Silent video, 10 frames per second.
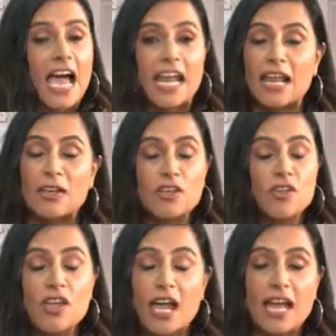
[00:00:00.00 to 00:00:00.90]

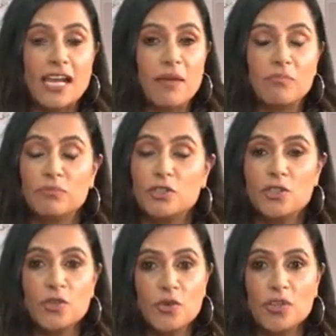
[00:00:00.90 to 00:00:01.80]
and I'm
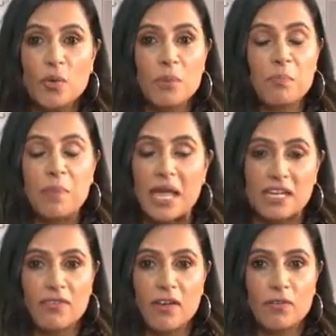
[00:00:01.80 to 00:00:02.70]
sure they will
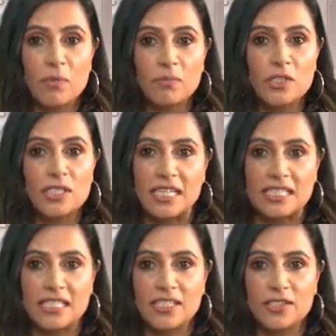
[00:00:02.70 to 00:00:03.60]
benefit from just
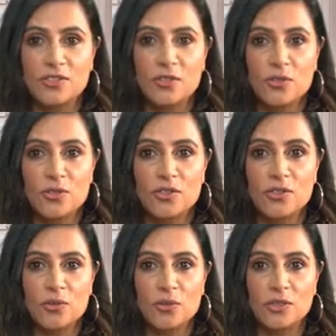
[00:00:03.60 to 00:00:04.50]
listening to the
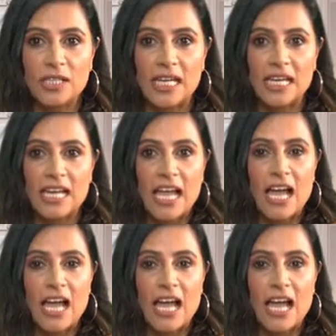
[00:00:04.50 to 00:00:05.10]
show today.